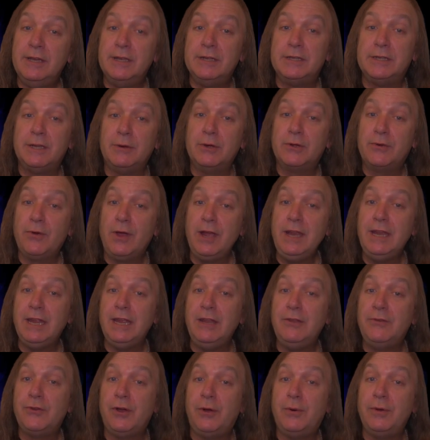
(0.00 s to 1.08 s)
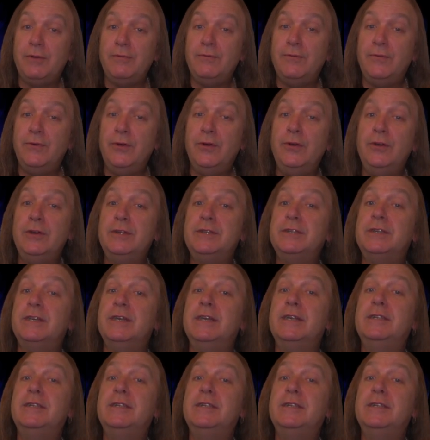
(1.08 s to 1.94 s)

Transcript: So a great intro and verse.